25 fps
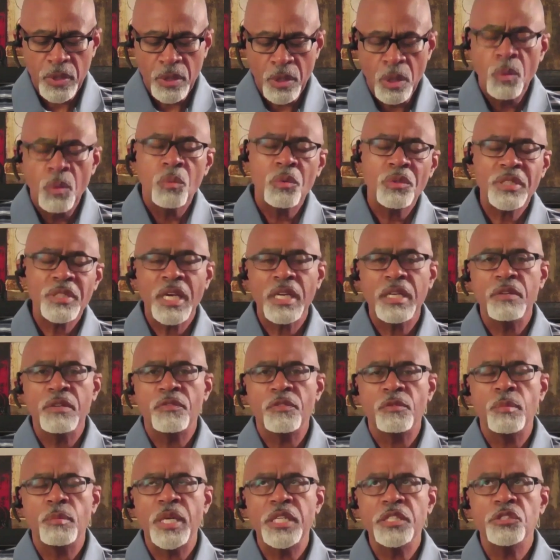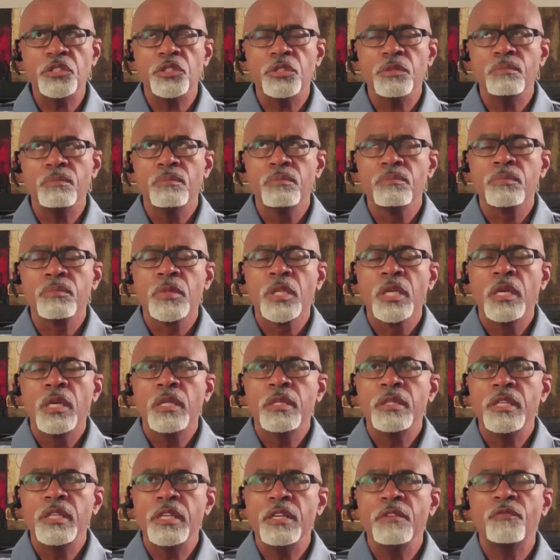the
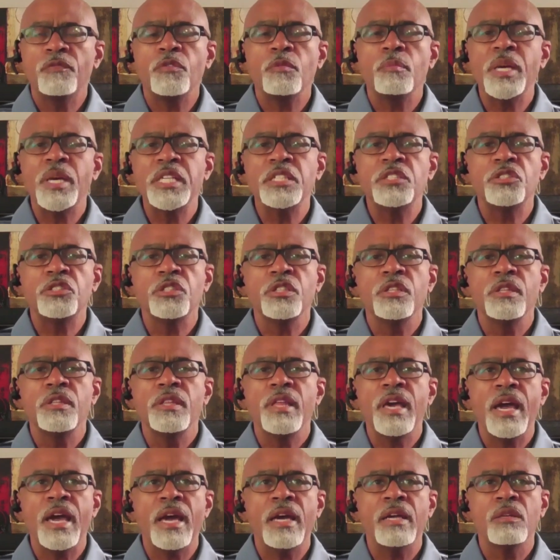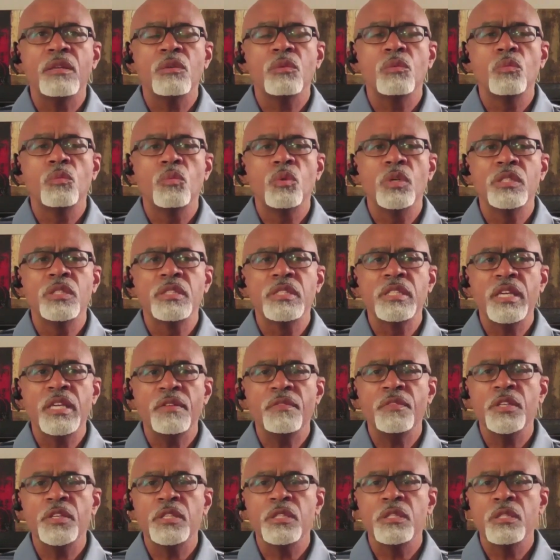information that was
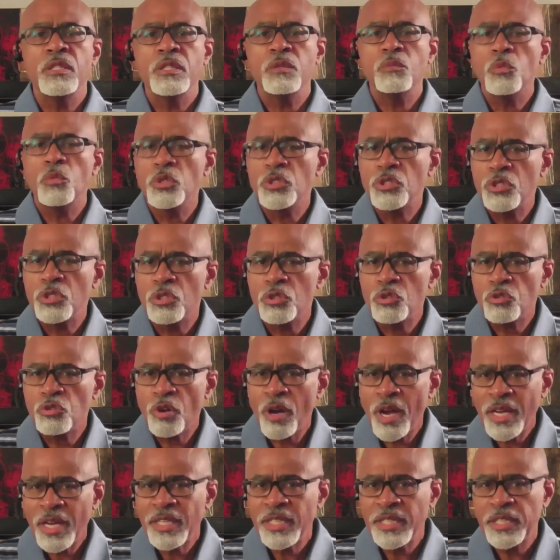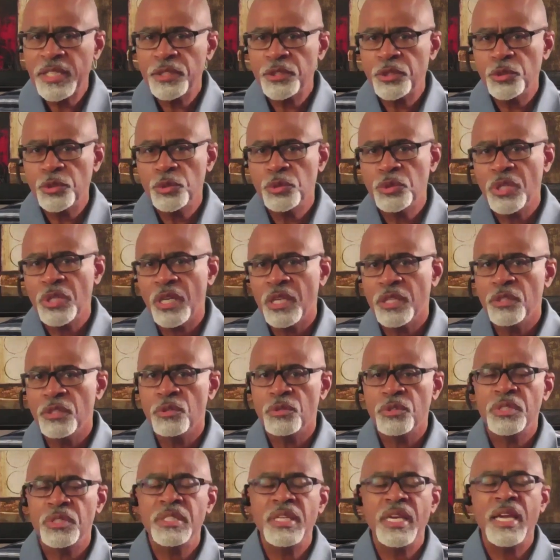given was to try to get you to
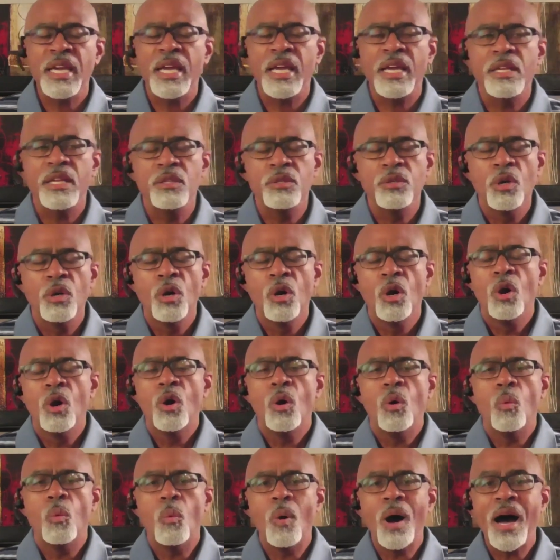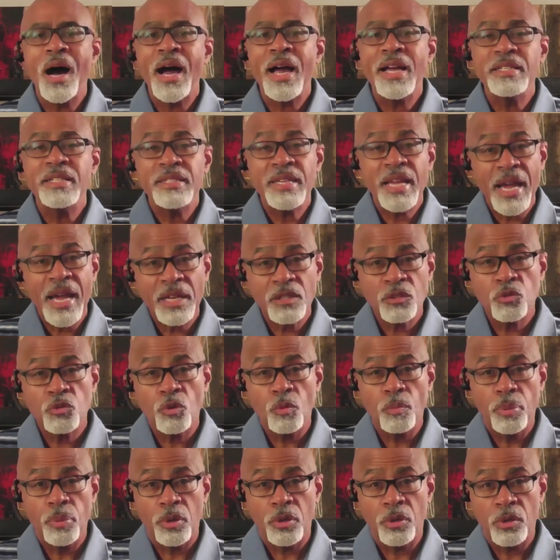understand why natural
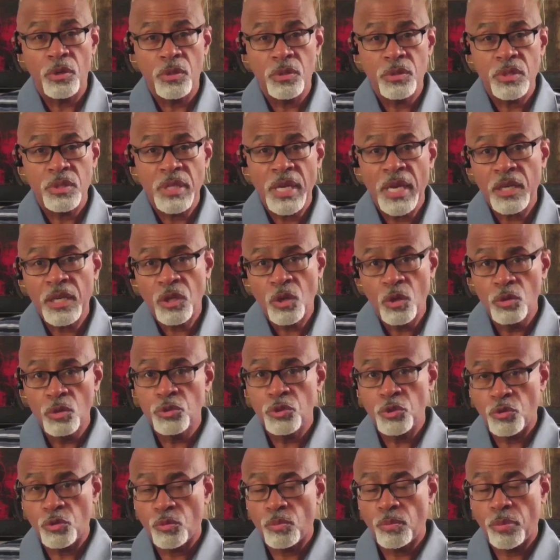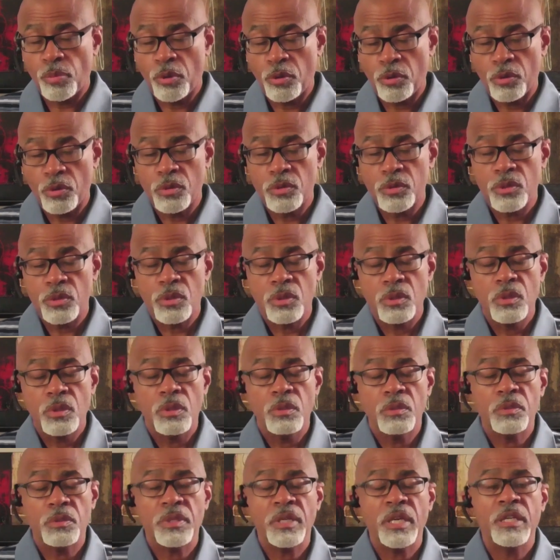pearls, not cultured pearls.
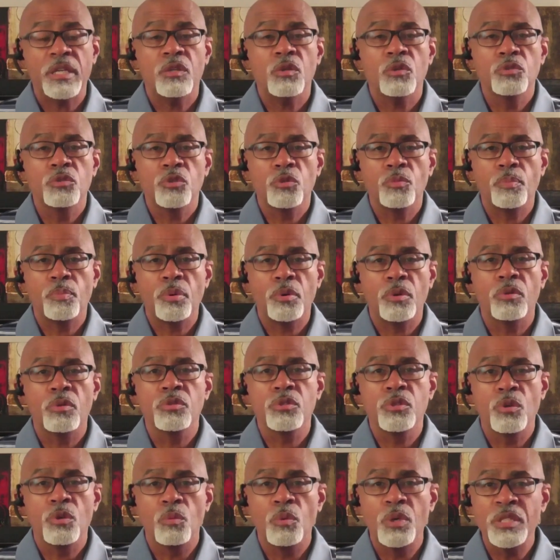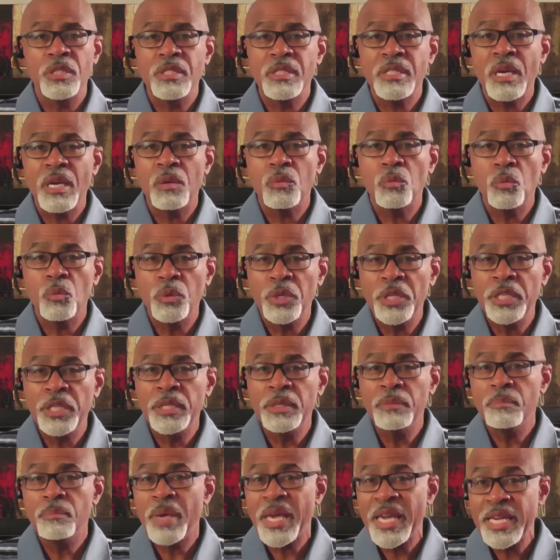Okay, cultured pearls are the ones that we
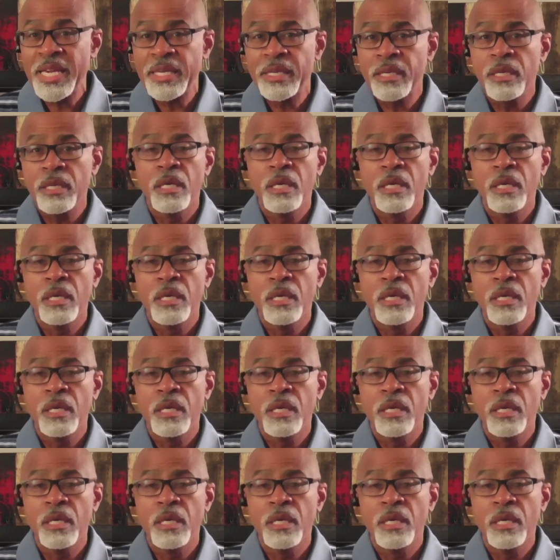make